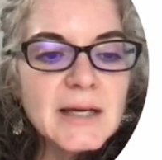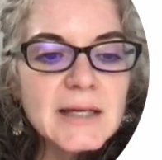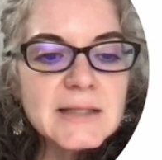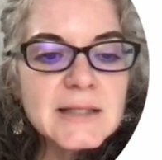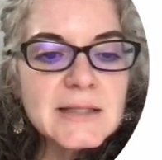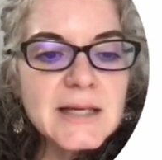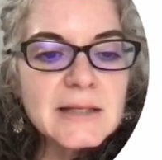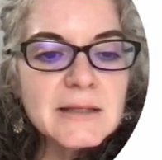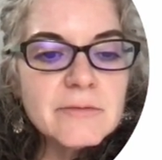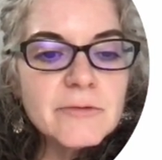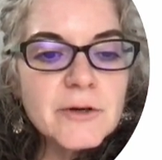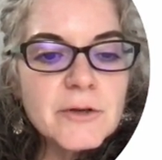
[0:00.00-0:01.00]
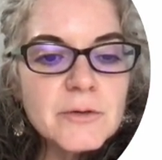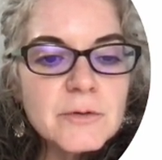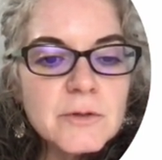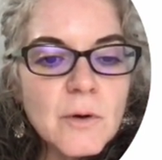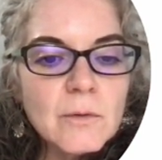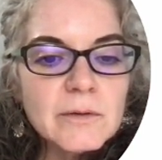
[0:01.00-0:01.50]
It's intended for use
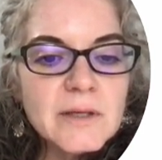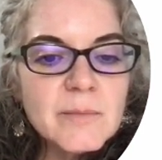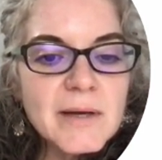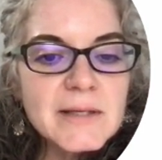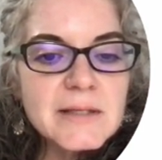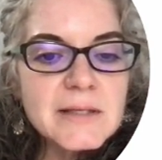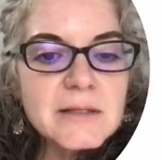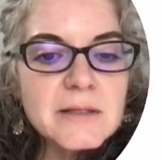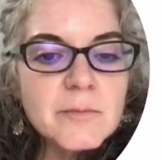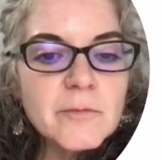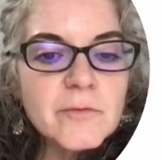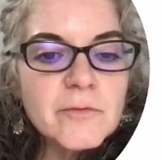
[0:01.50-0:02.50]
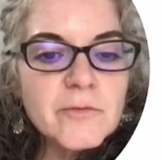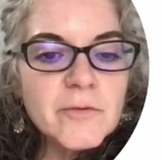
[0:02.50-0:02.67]
only by system